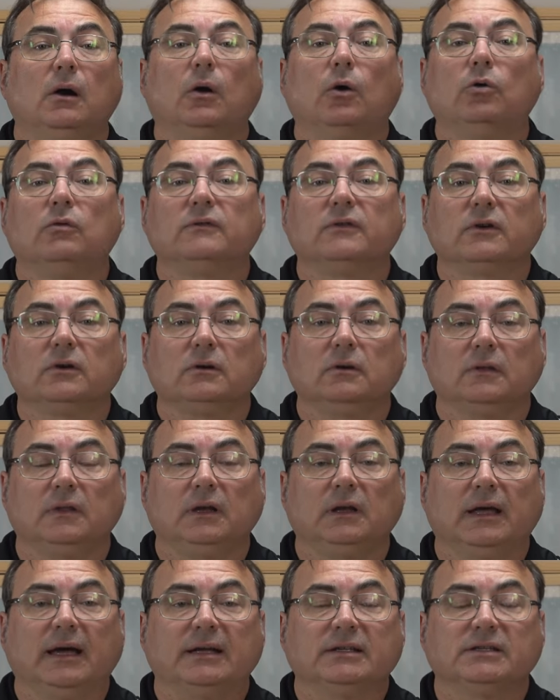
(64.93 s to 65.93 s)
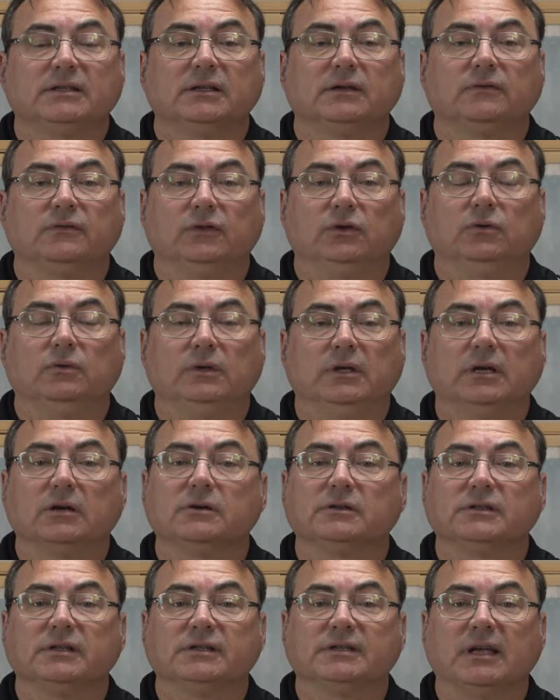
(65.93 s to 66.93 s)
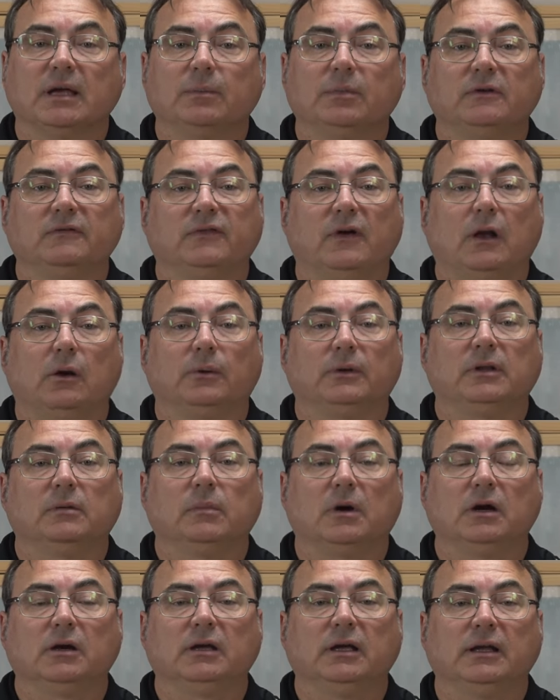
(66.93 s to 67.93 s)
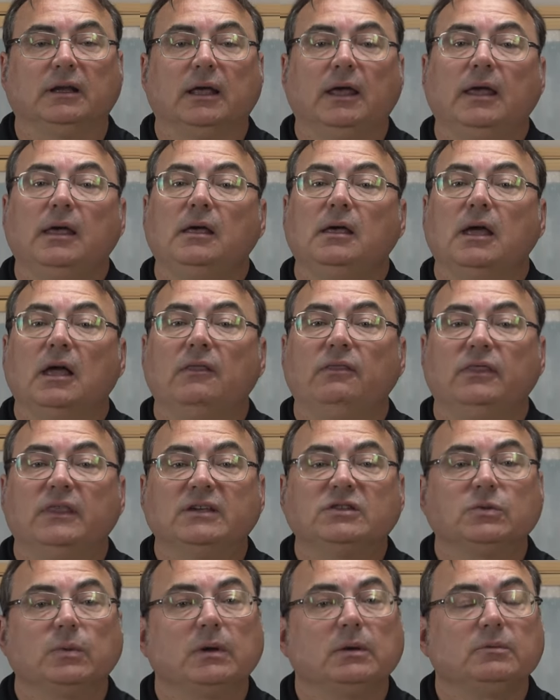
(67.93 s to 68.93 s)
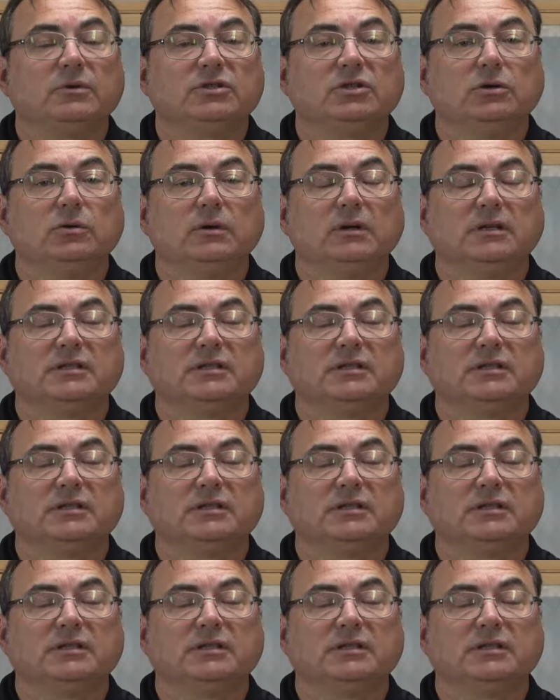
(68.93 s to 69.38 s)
over the last few years since I've been following the market. And this one was no